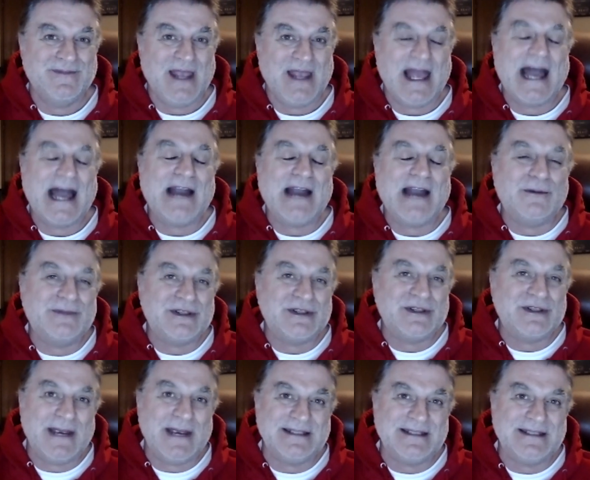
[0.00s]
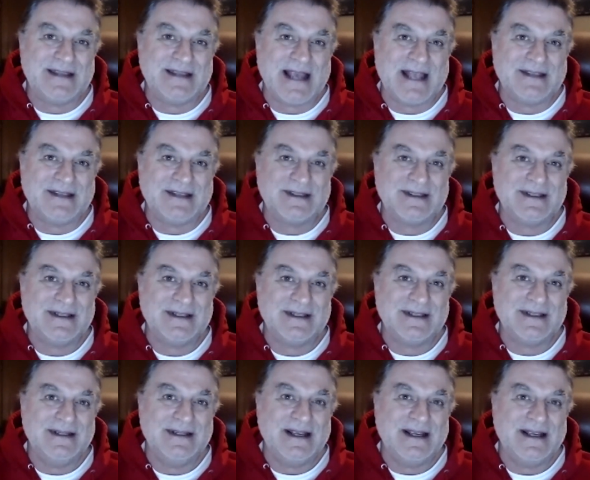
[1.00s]
I hope this made sense.
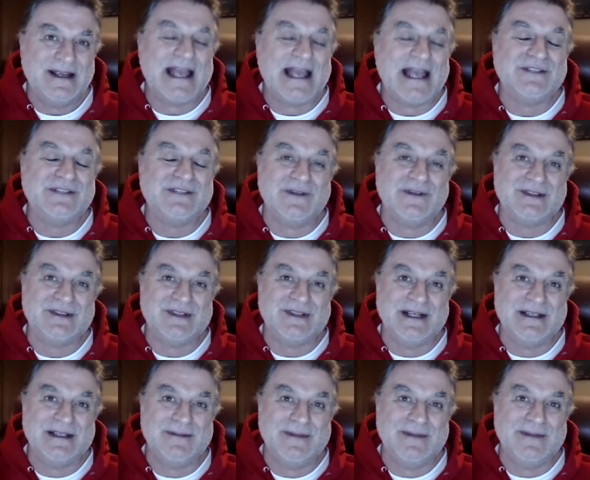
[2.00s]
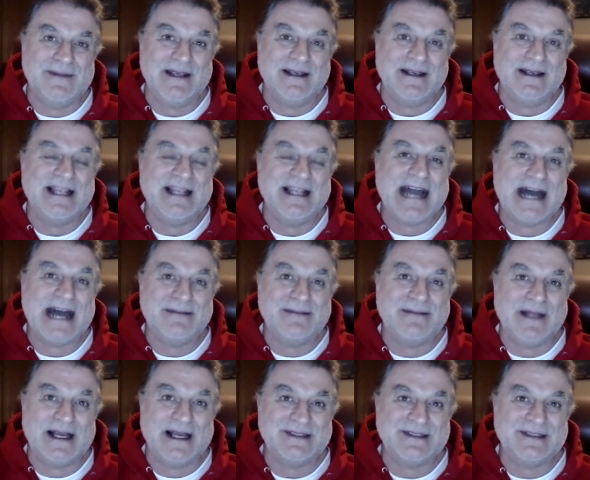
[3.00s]
Thanks for listening to me, and God
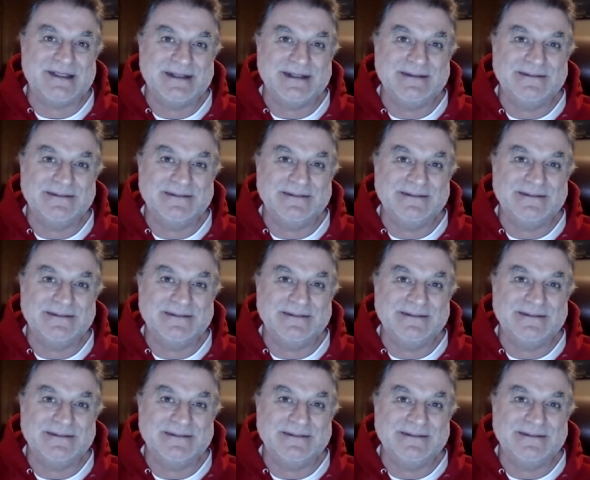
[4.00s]
bless.